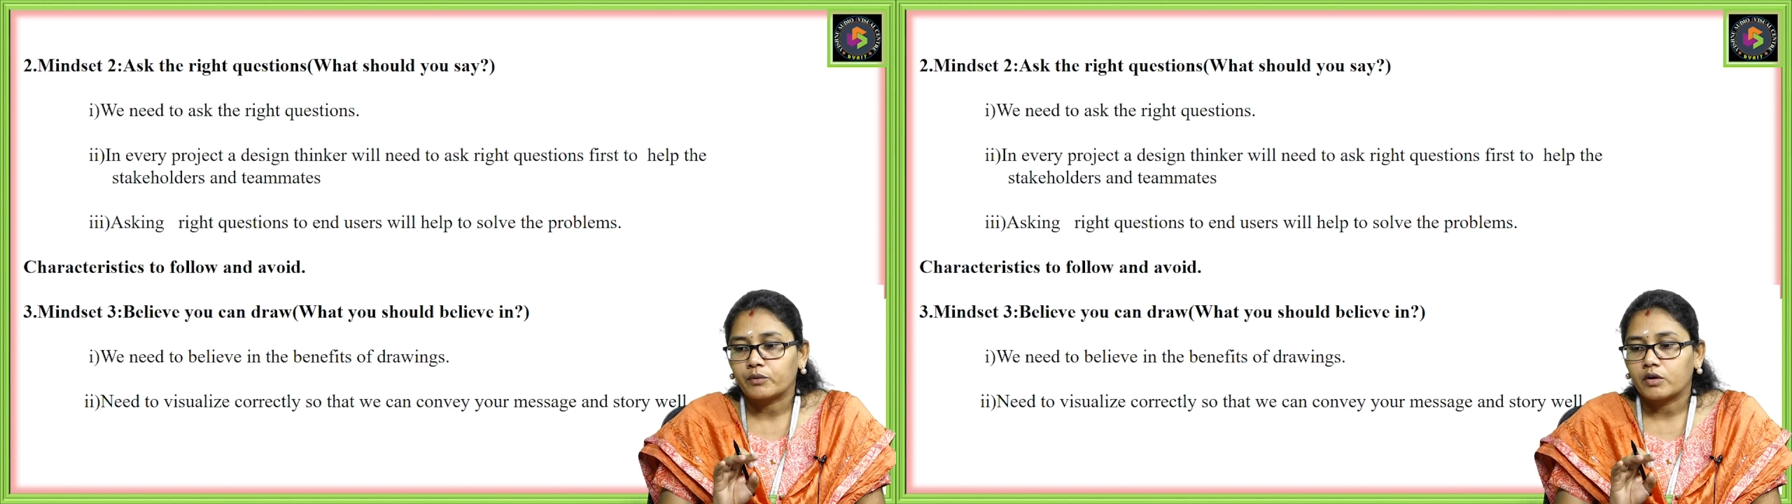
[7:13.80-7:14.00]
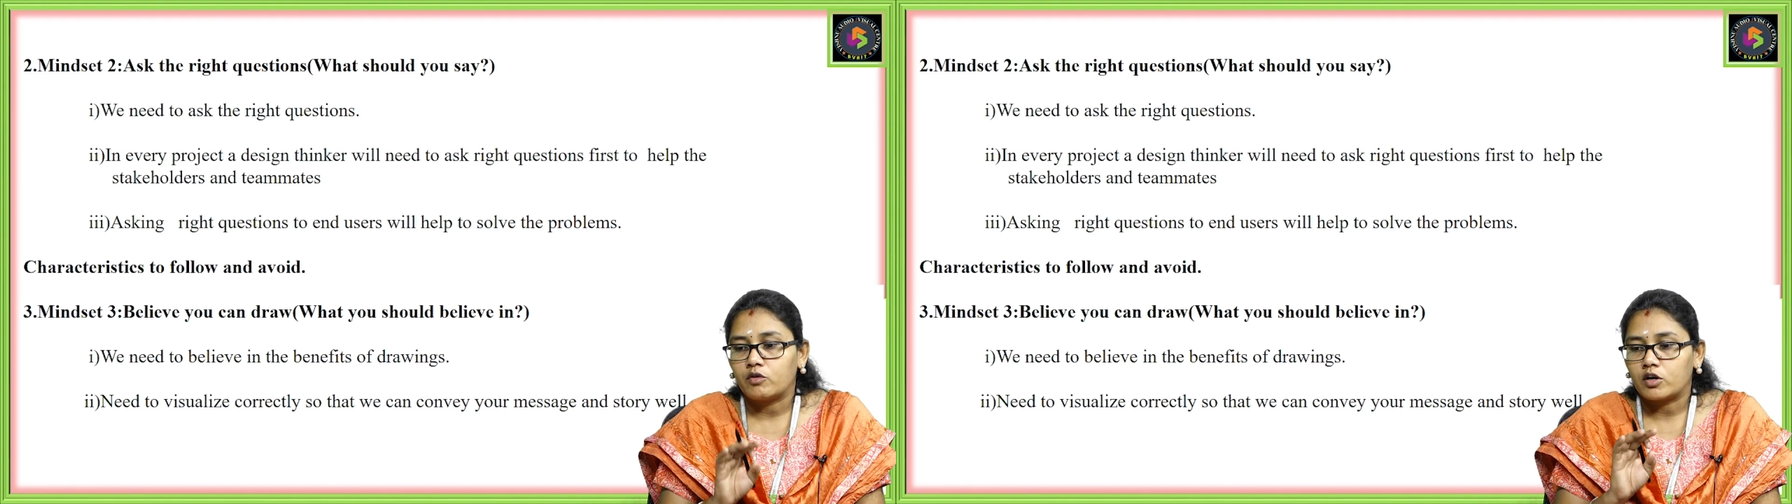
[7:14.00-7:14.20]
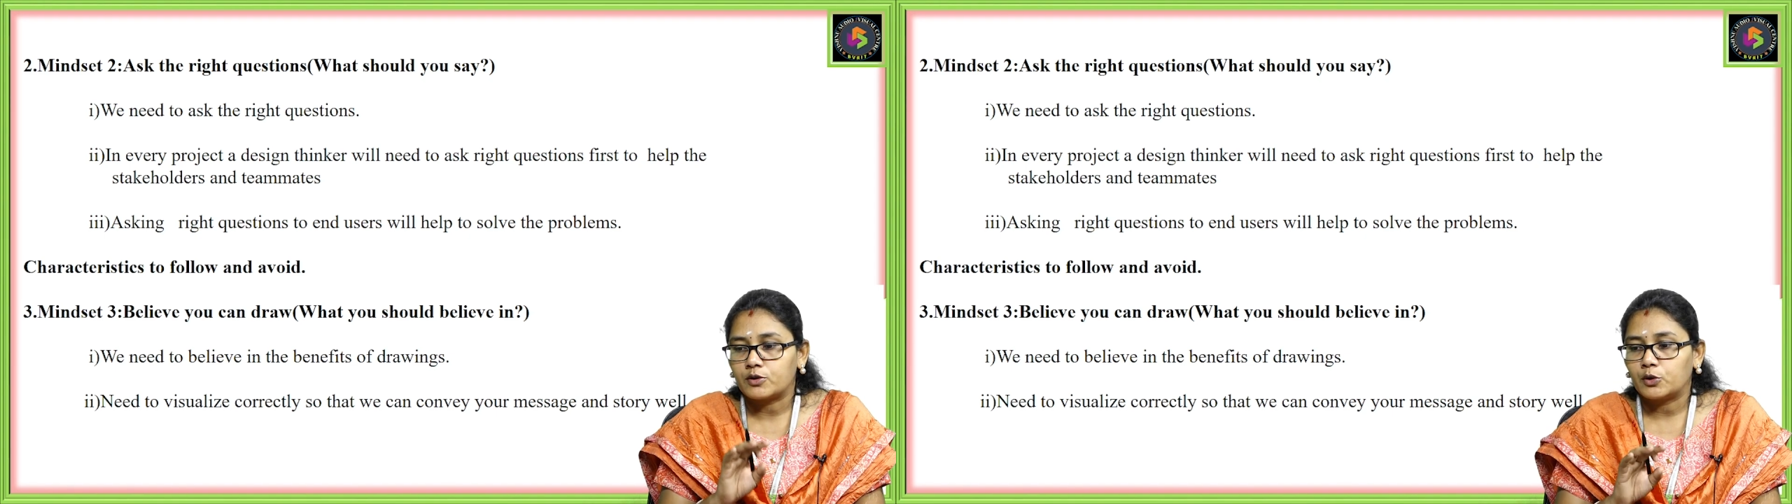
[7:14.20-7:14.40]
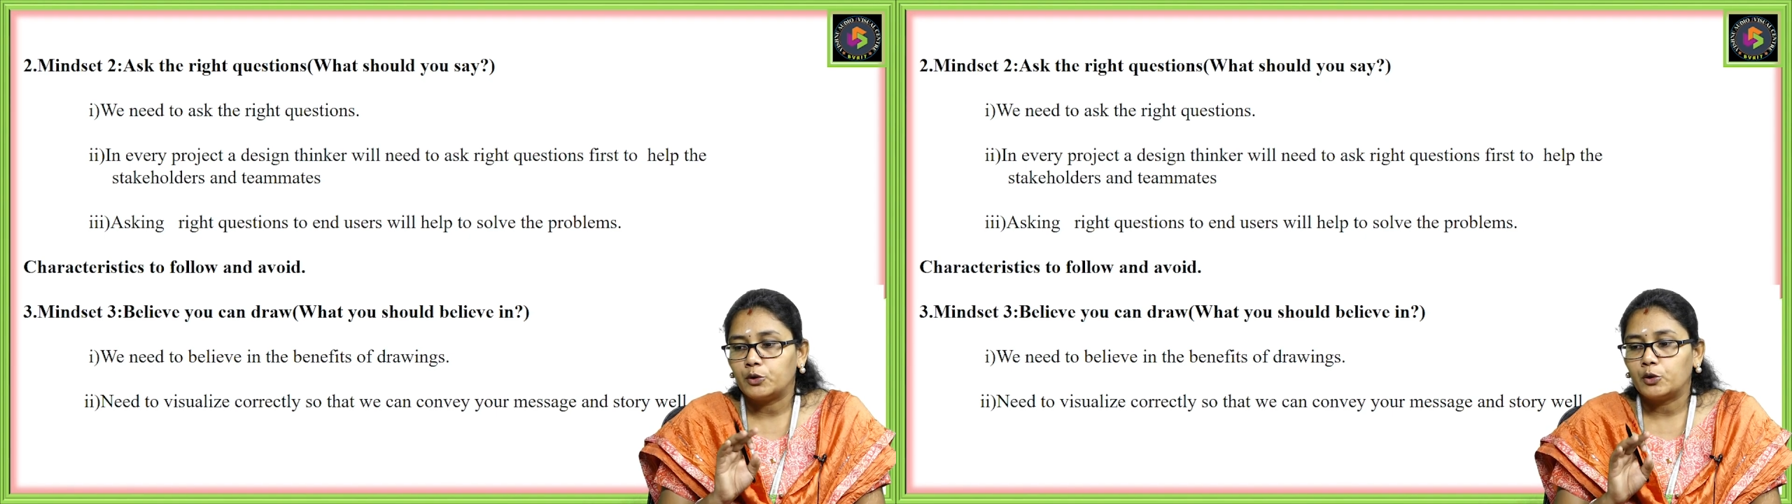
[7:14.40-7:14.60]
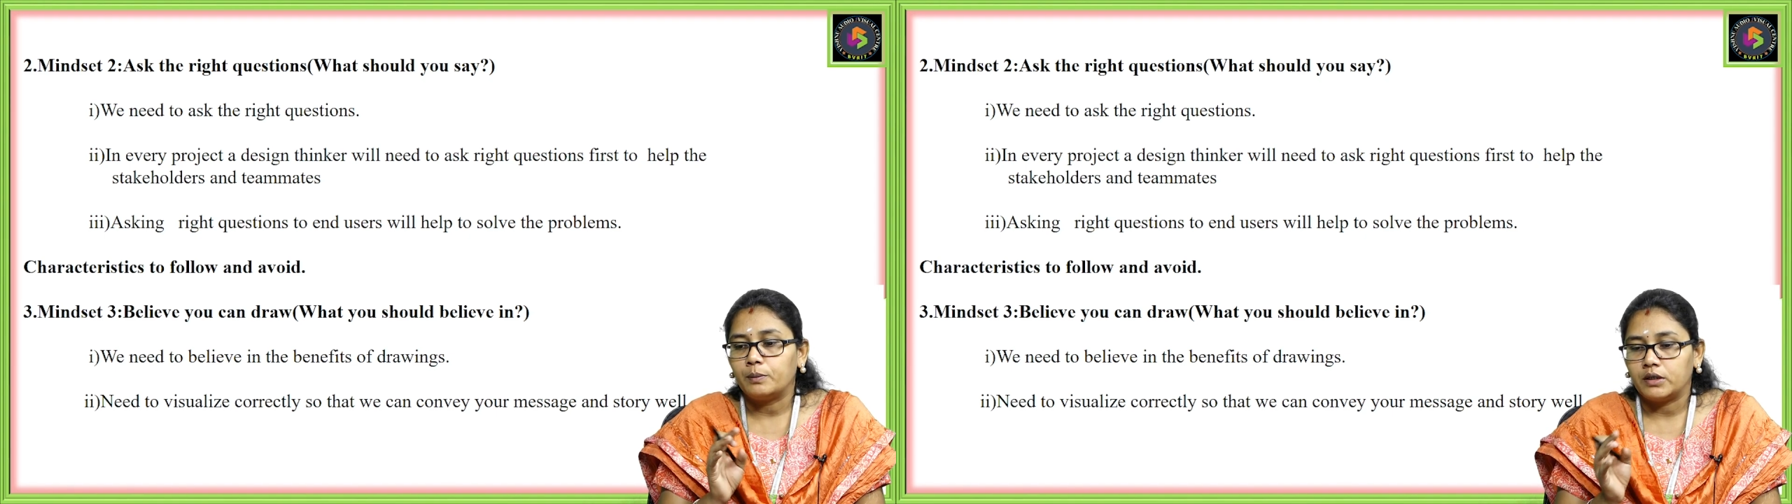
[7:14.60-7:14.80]
What
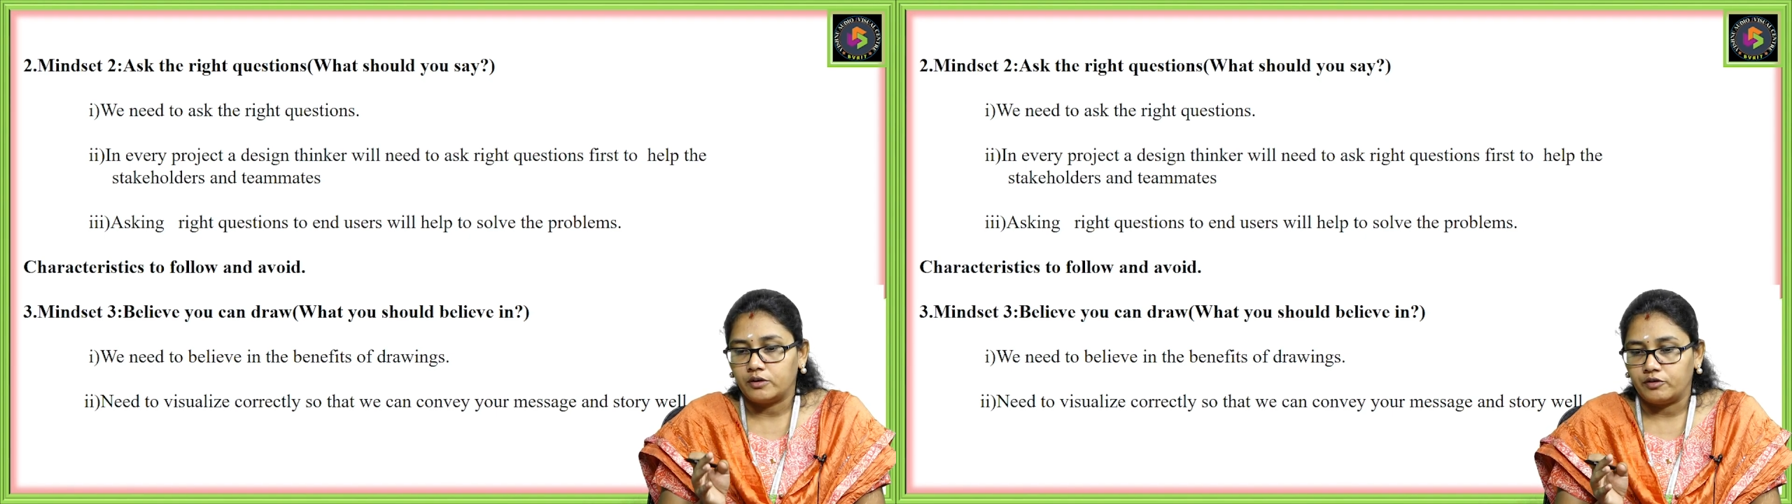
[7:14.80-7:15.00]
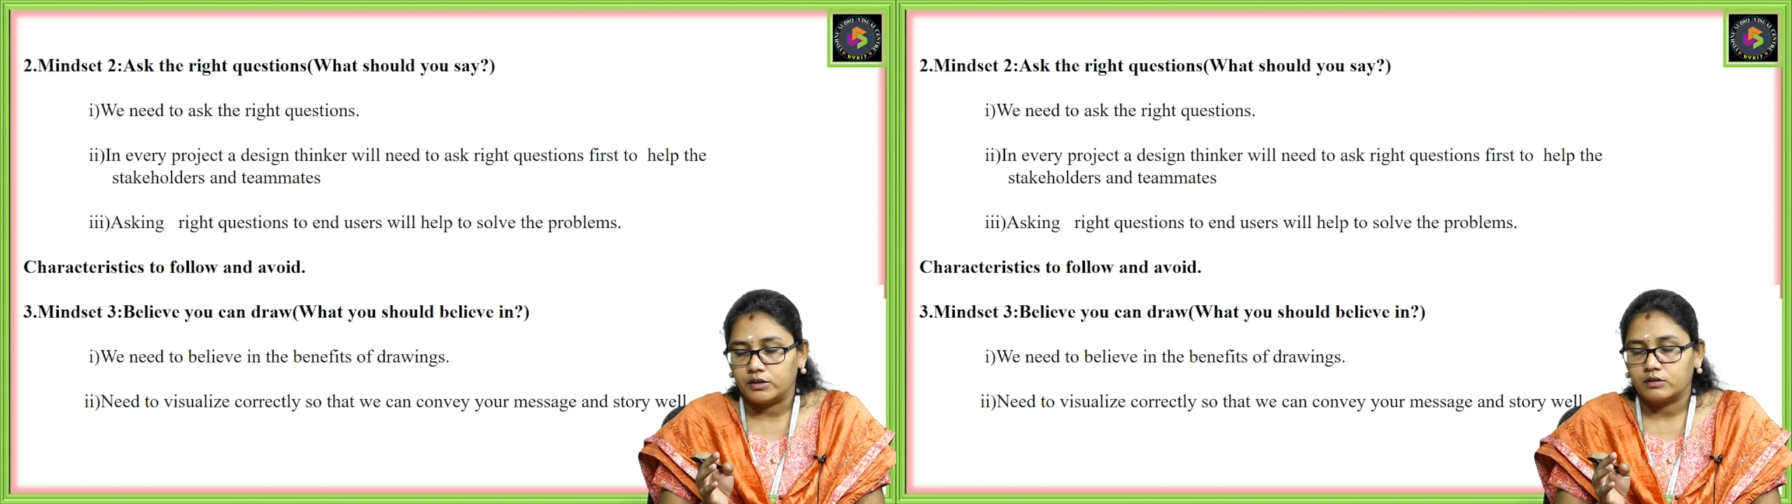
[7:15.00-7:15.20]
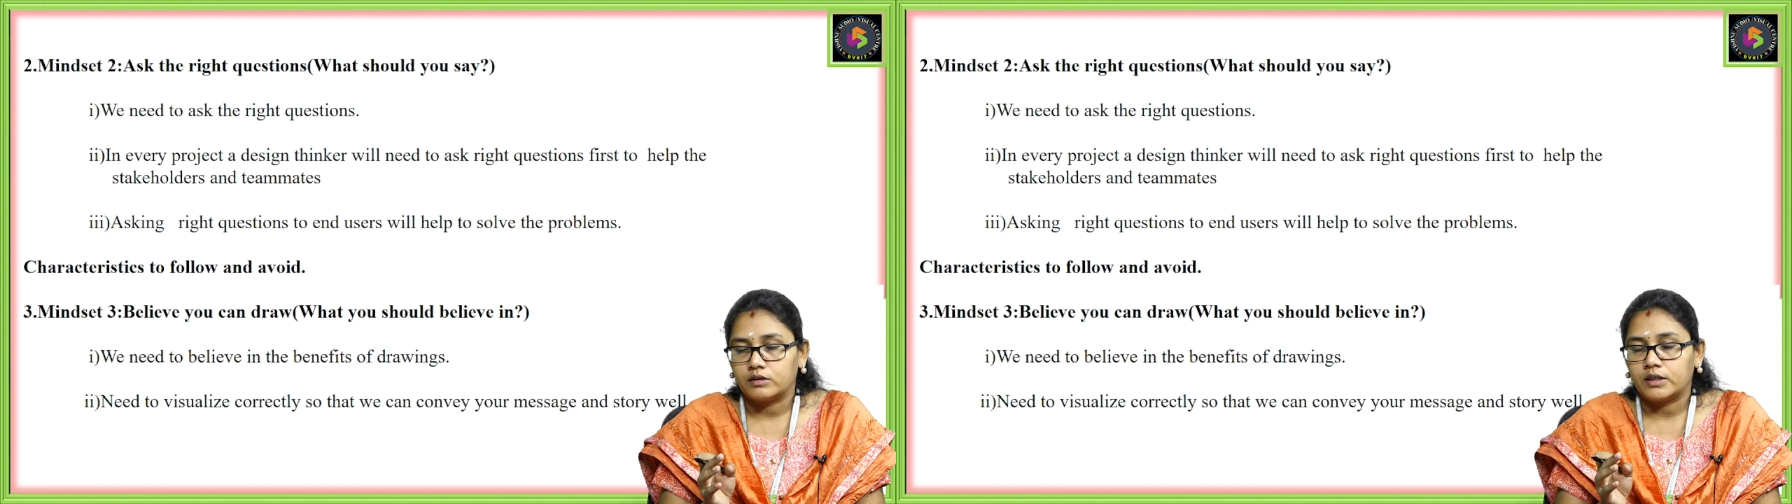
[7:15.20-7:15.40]
should you believe in?